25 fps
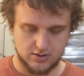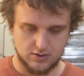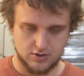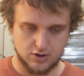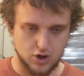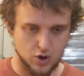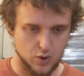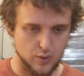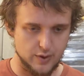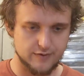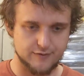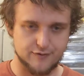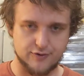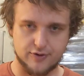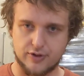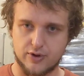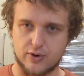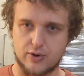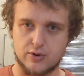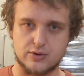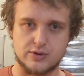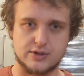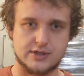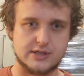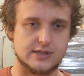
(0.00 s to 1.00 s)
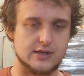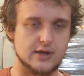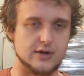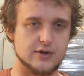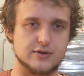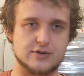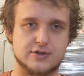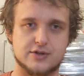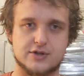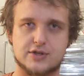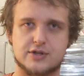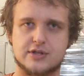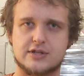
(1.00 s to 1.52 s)
going for
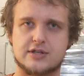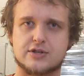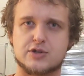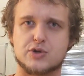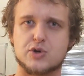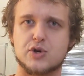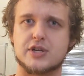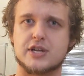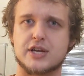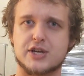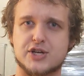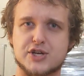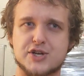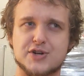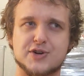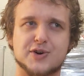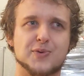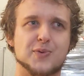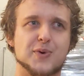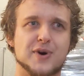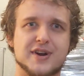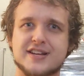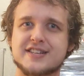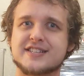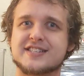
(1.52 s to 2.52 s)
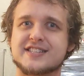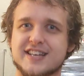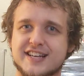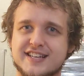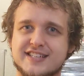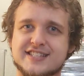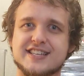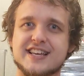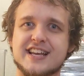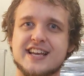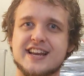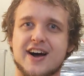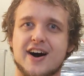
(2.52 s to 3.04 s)
those traditional 1 in
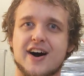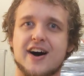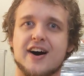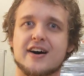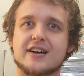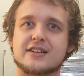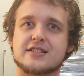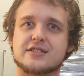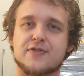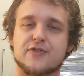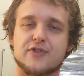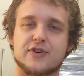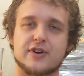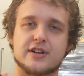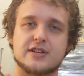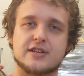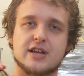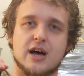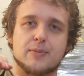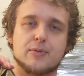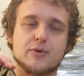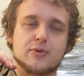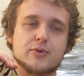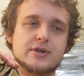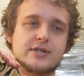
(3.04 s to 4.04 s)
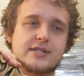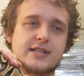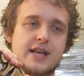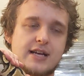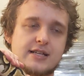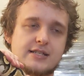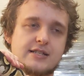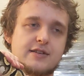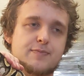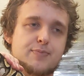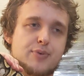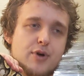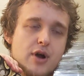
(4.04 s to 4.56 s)
16 odds for a double
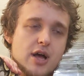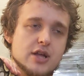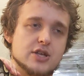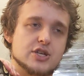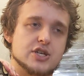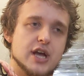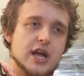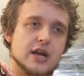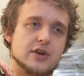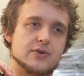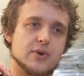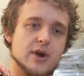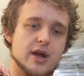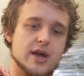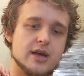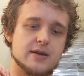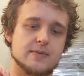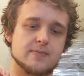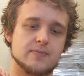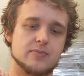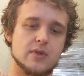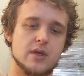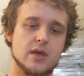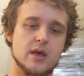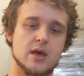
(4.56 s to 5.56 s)
recessive project, right?